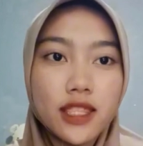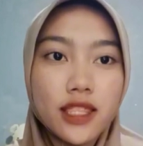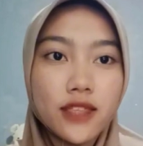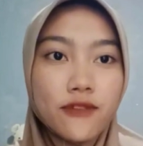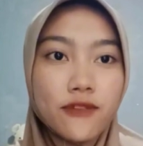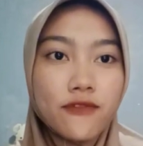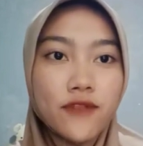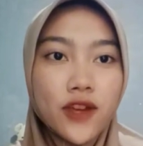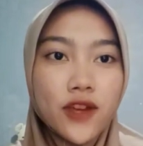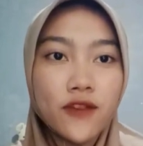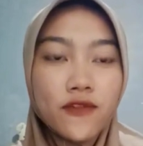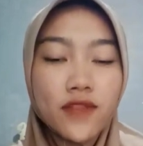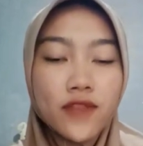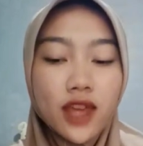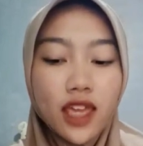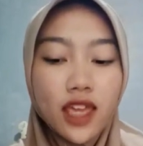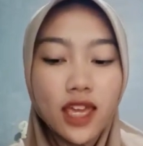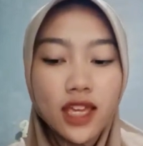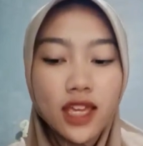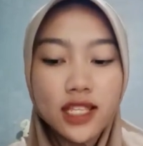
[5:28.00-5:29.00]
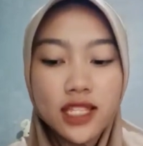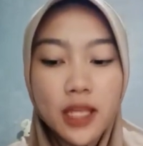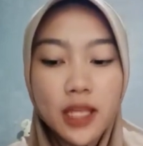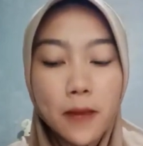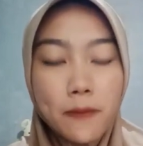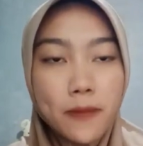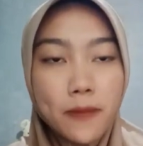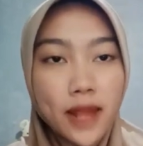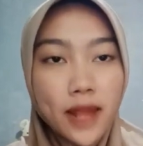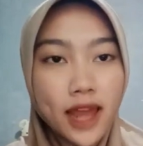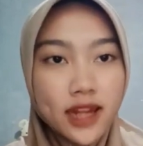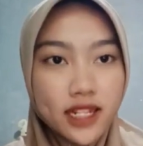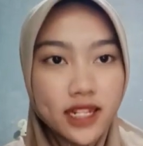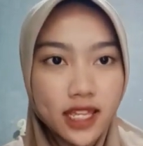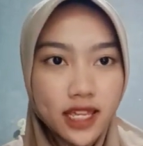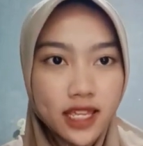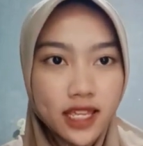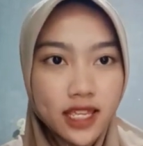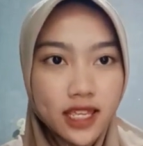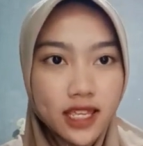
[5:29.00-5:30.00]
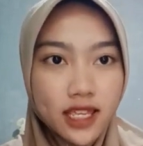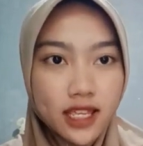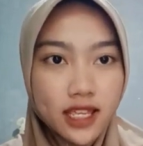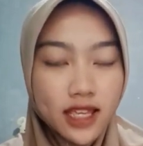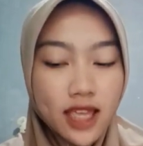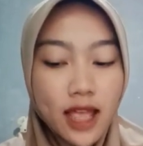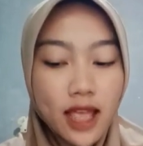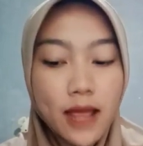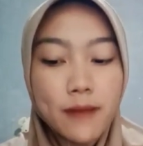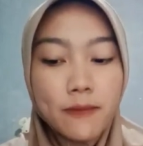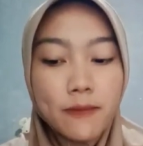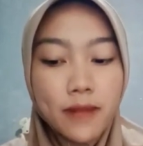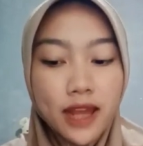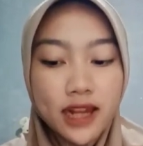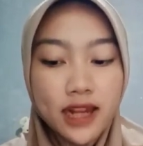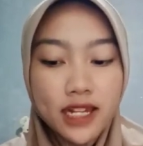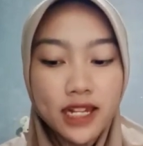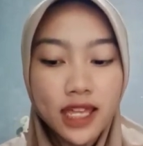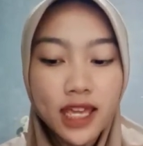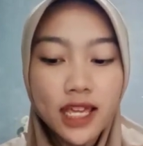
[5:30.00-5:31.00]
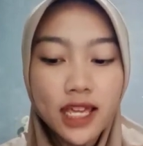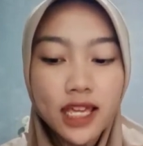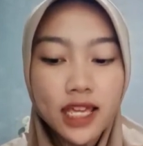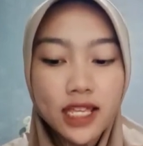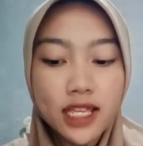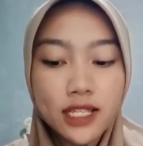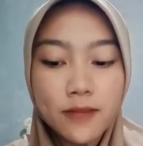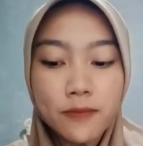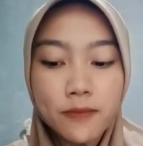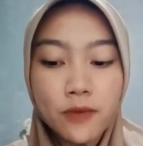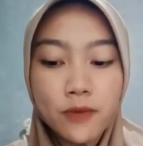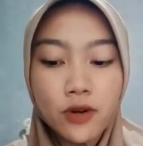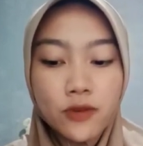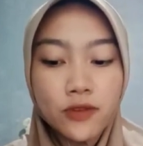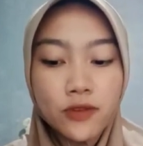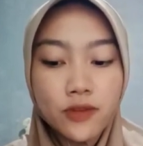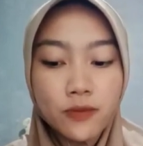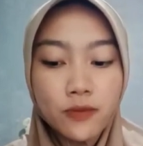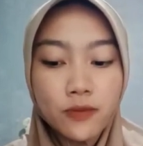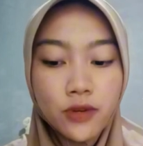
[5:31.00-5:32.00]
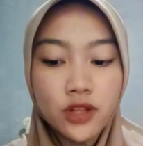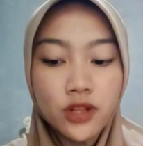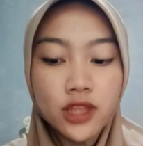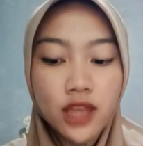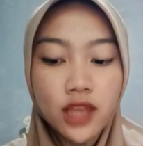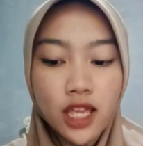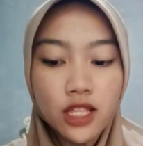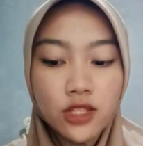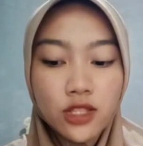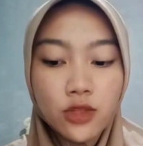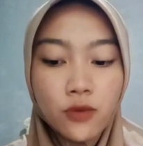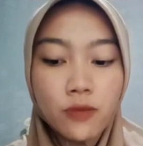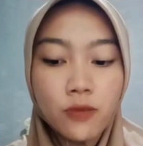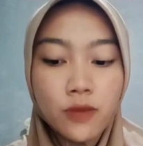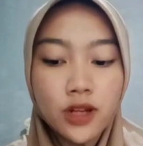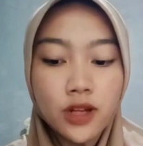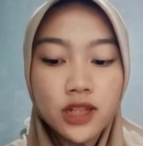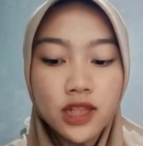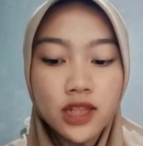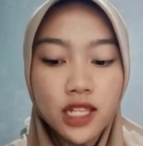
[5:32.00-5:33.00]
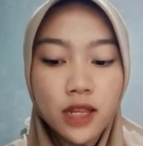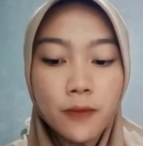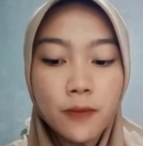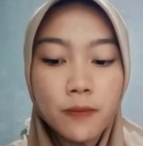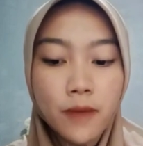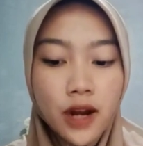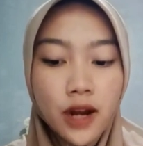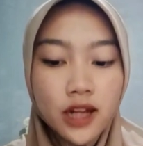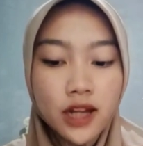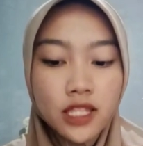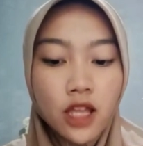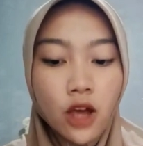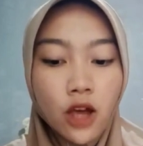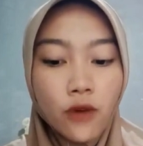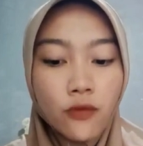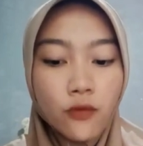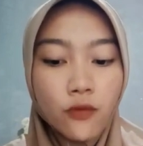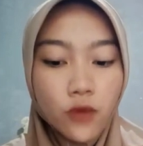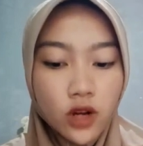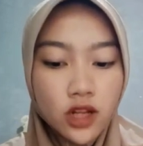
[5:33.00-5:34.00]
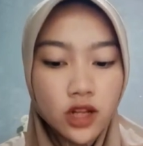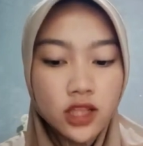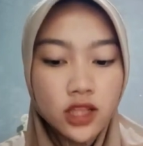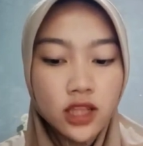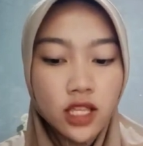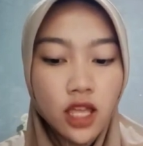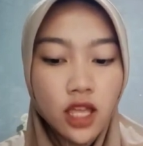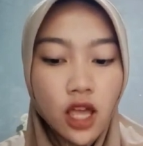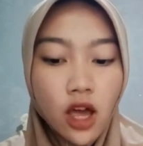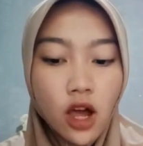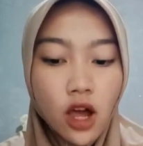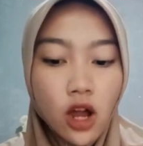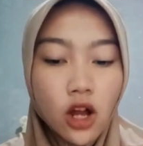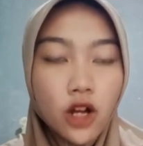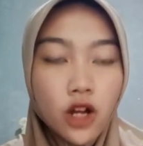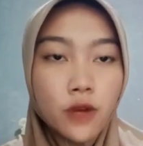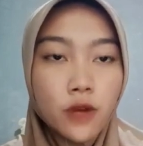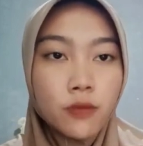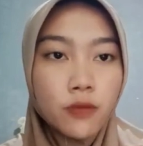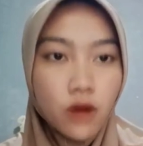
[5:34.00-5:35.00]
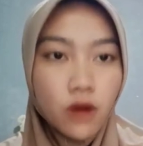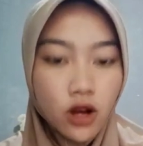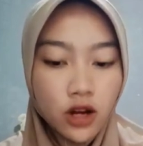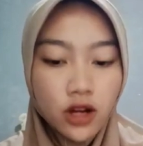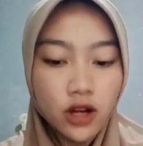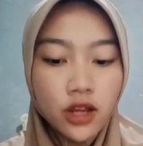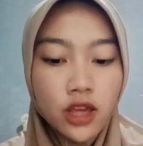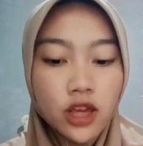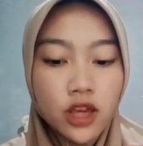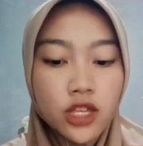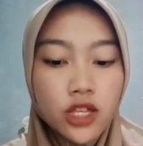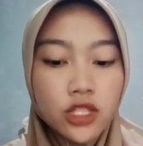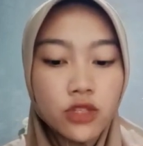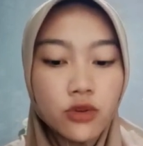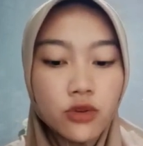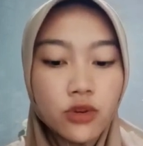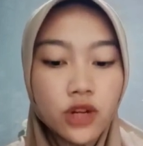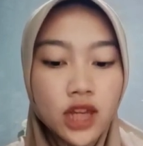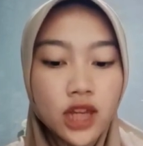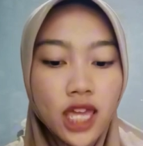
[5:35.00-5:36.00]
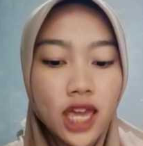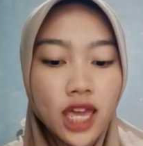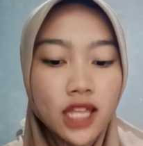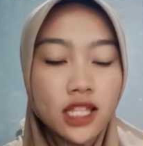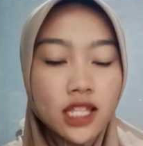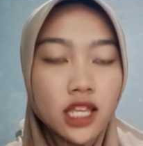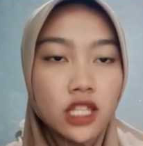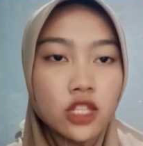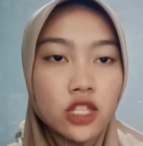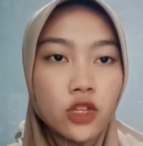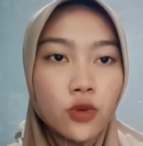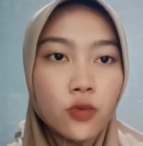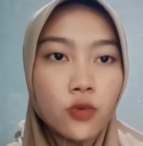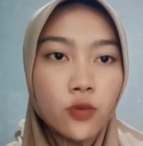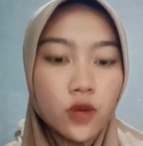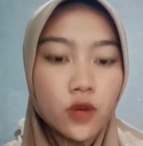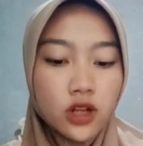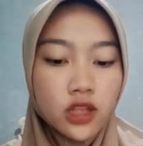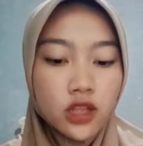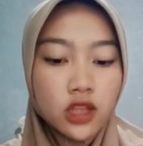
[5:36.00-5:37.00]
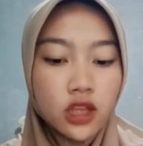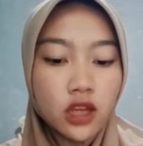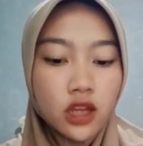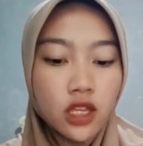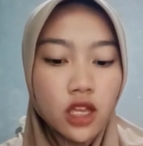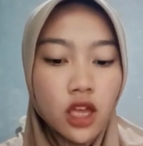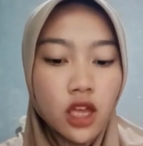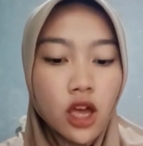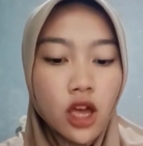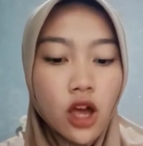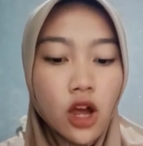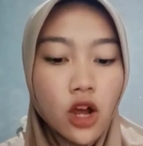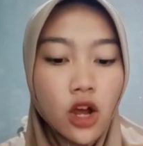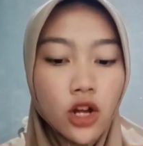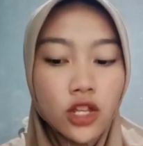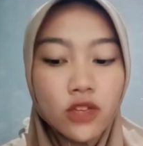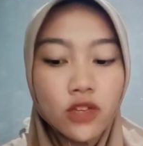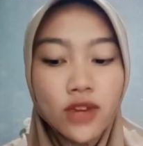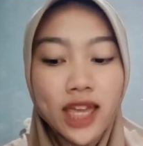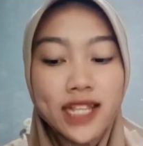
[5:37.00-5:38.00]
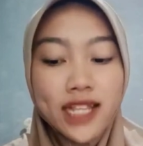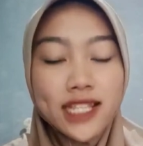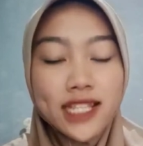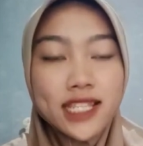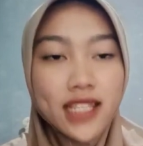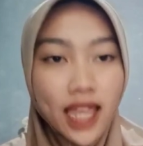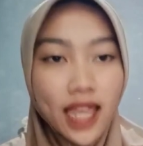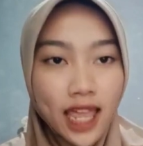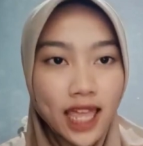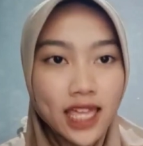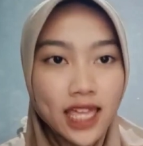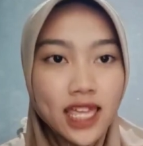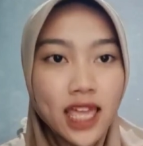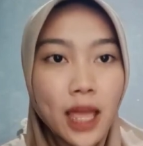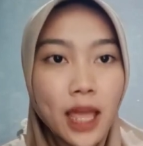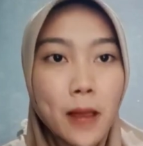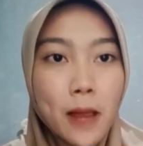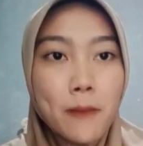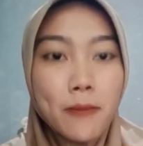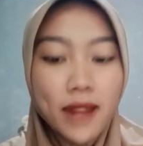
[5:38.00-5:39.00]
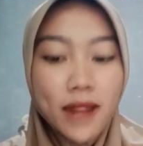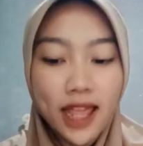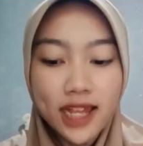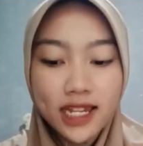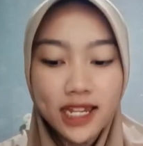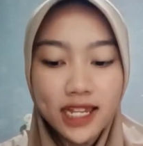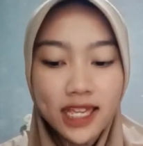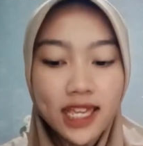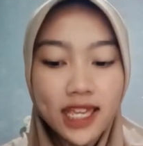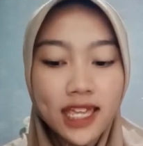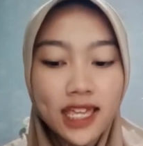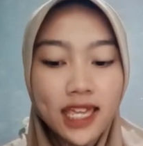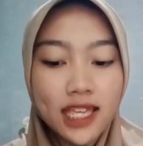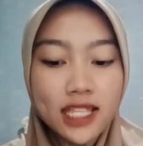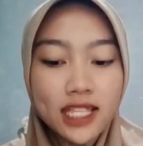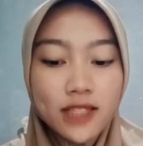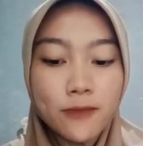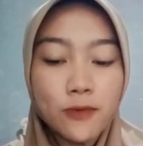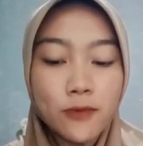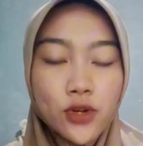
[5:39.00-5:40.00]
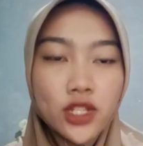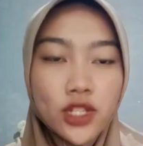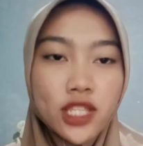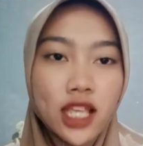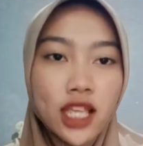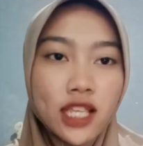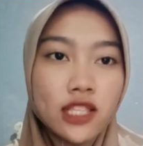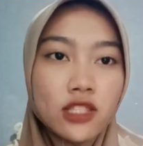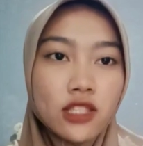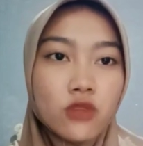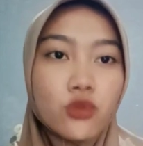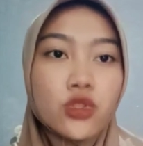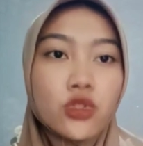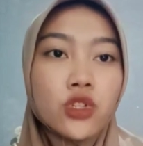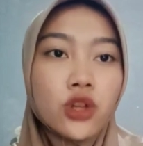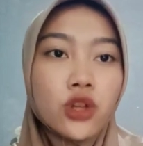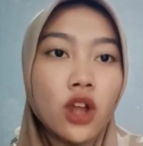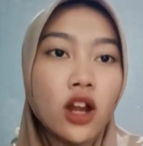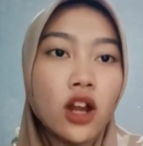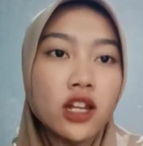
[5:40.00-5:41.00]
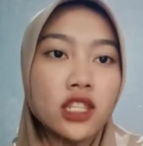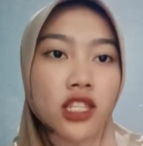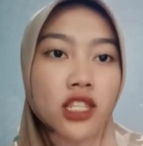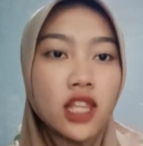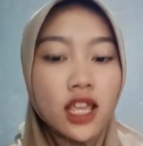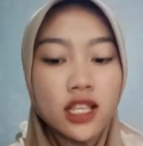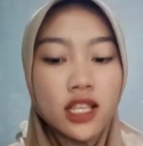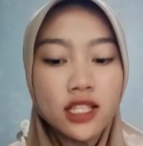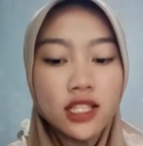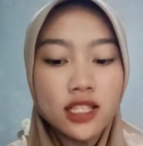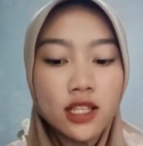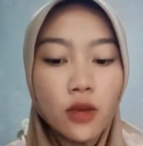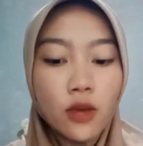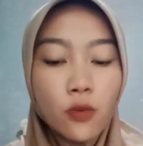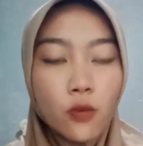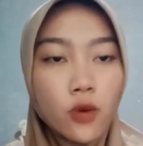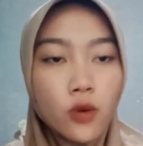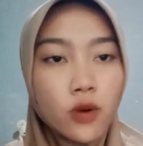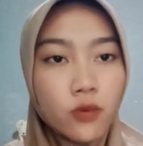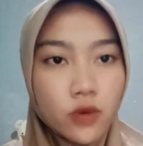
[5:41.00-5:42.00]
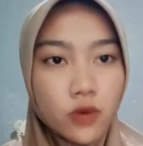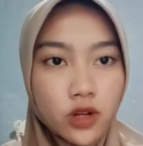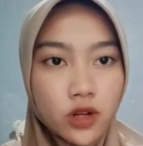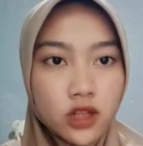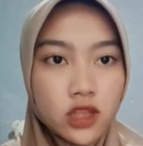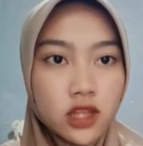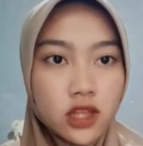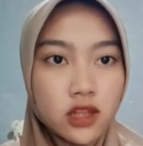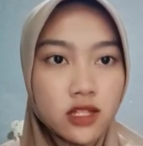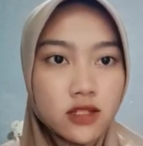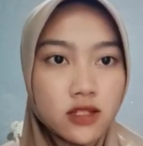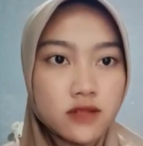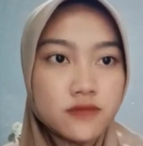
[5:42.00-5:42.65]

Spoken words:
The fifth is blending. Blending is a process to merging part of words or more to create a new word. Or you can say, blending is the process to shorten a word.